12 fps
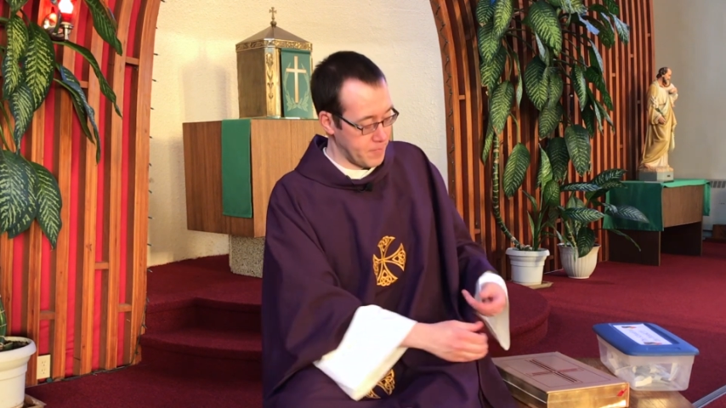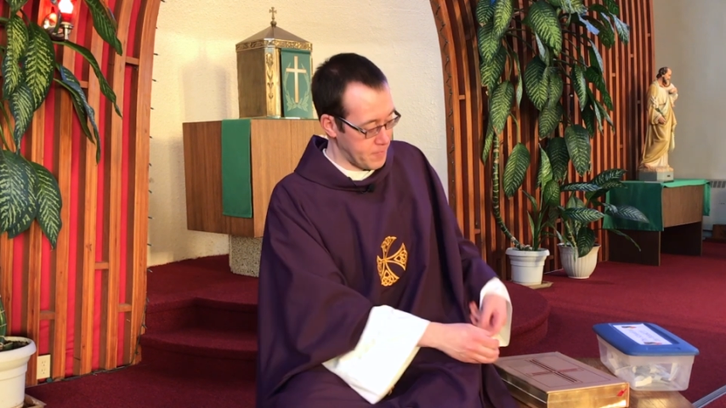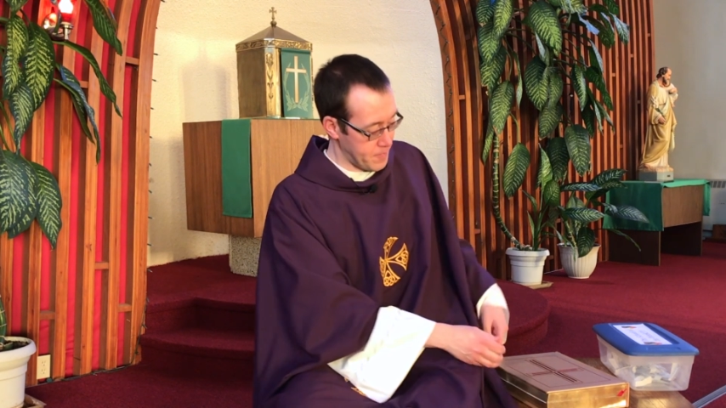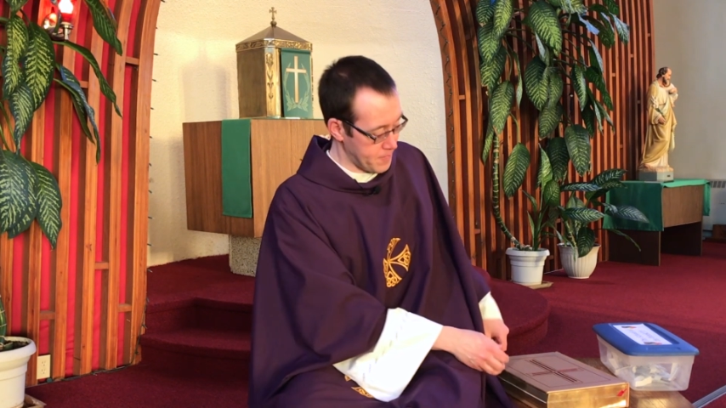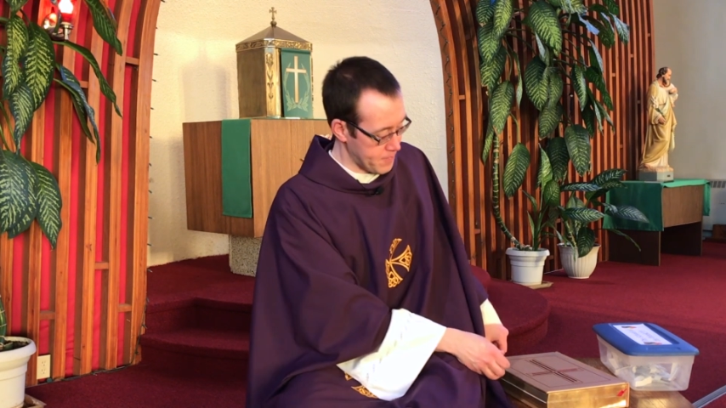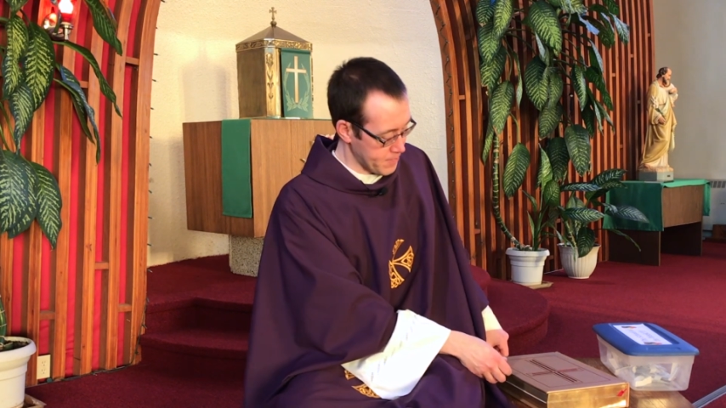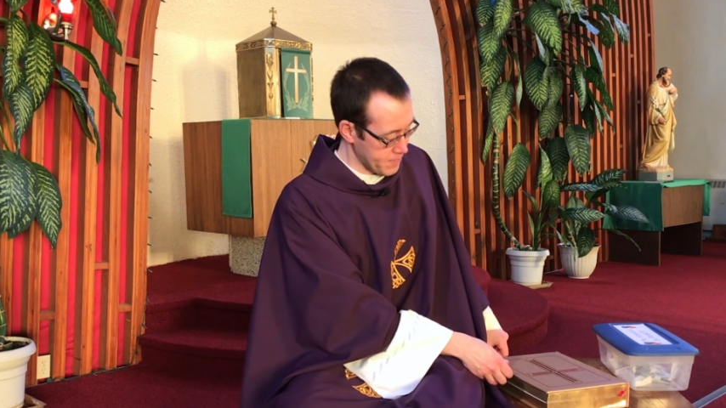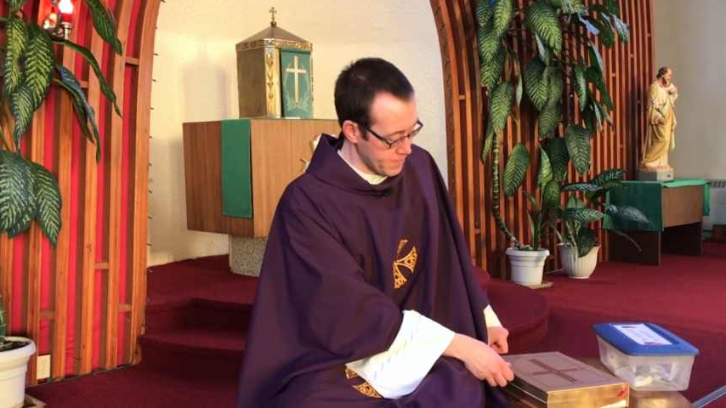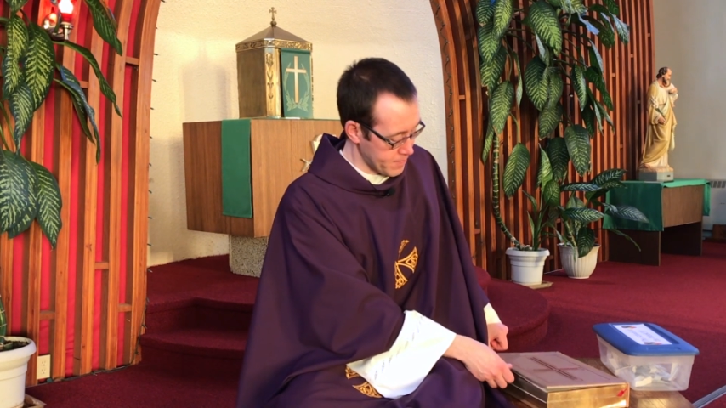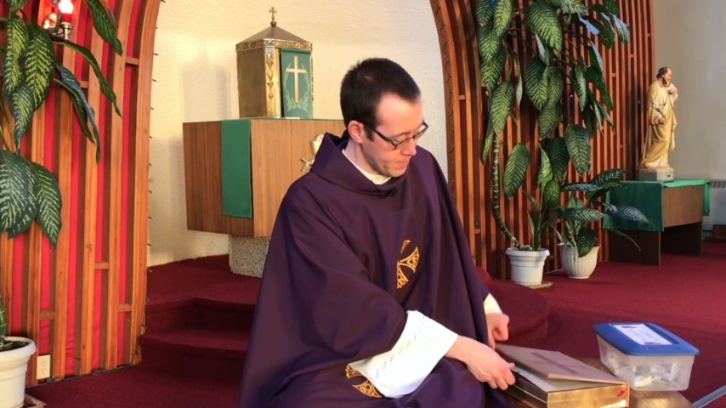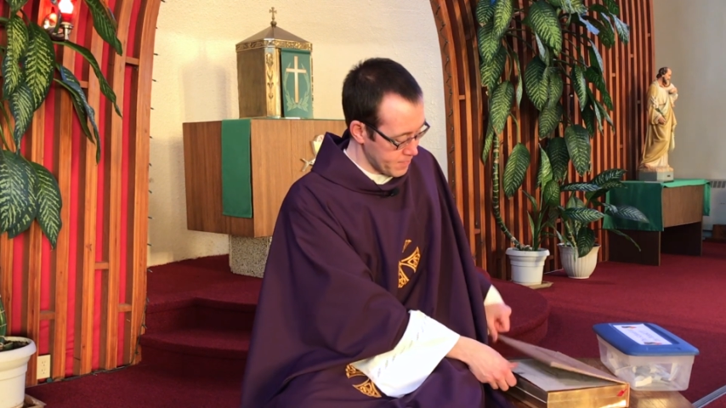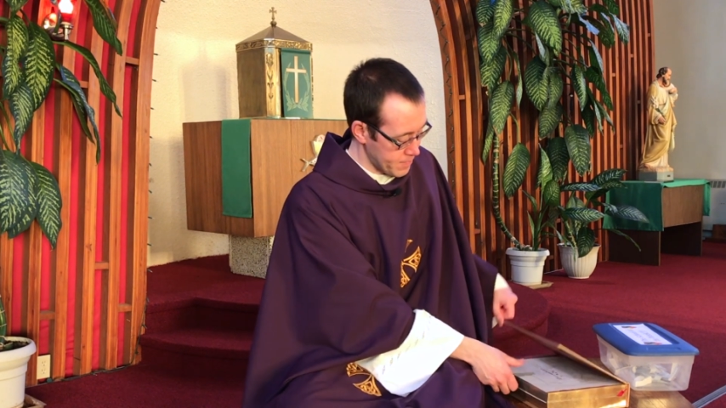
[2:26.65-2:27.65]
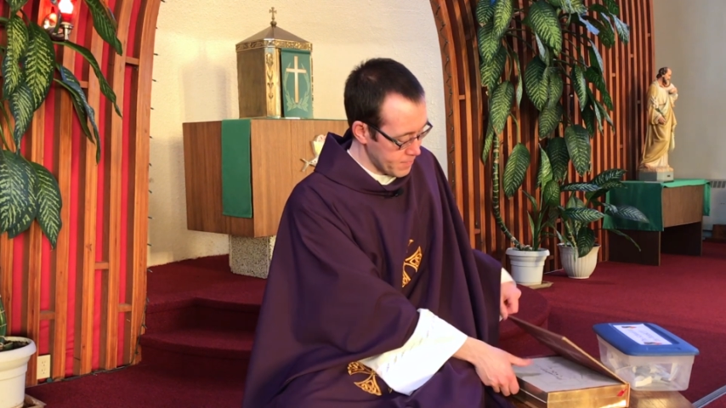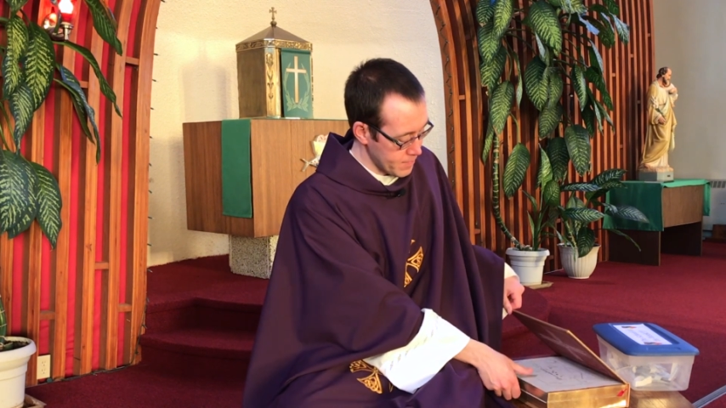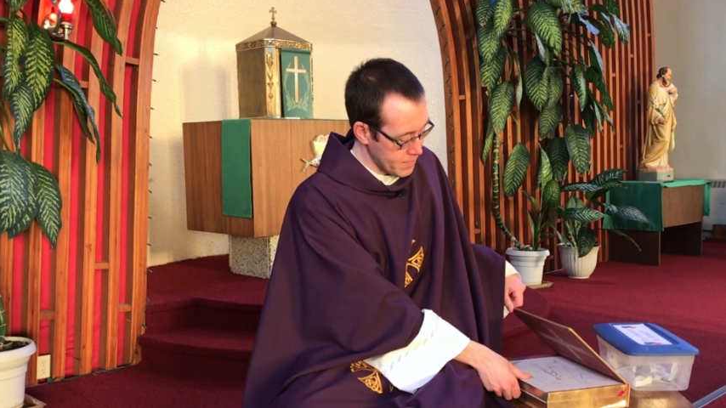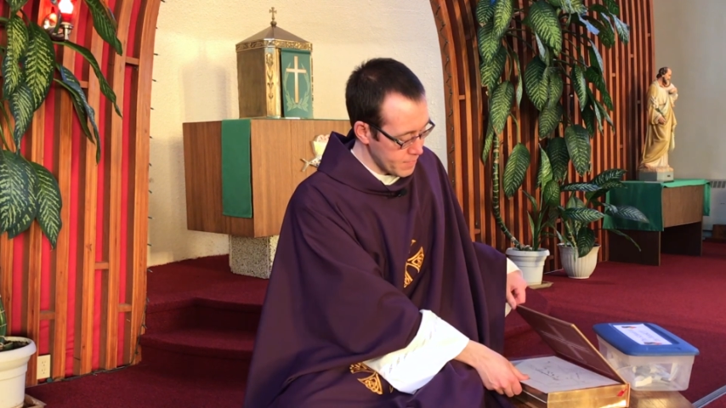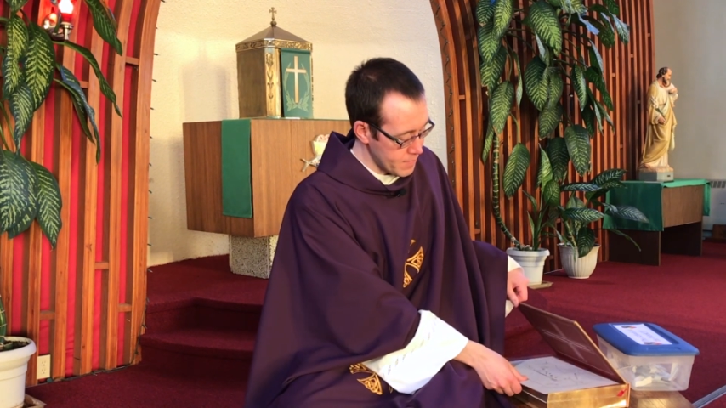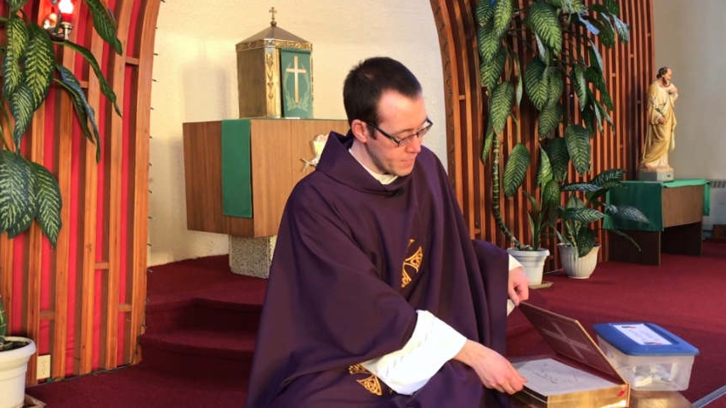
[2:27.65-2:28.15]

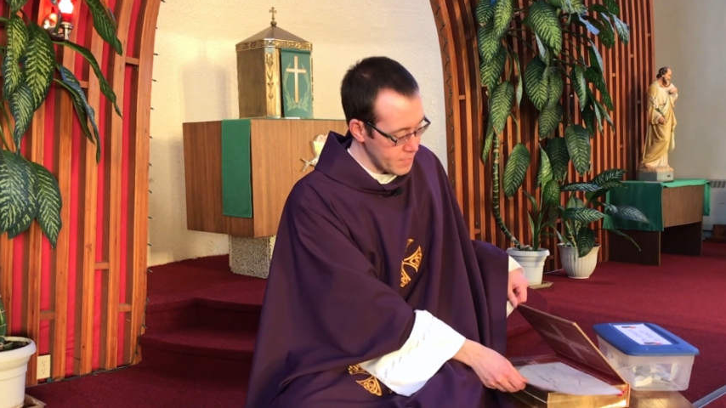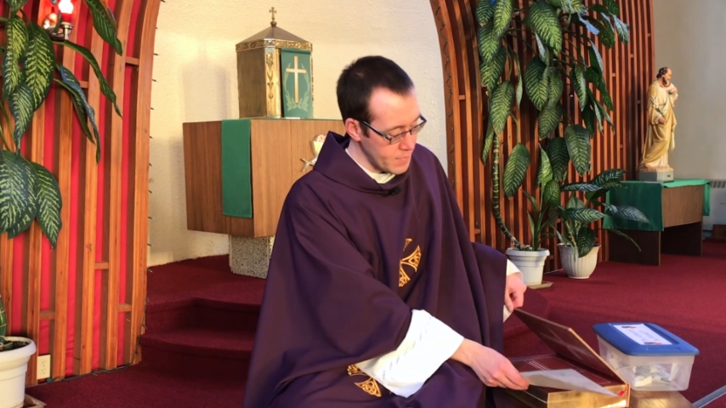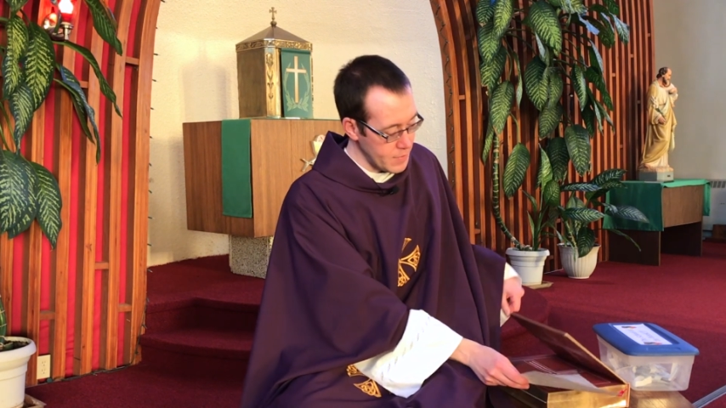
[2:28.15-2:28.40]
(silence)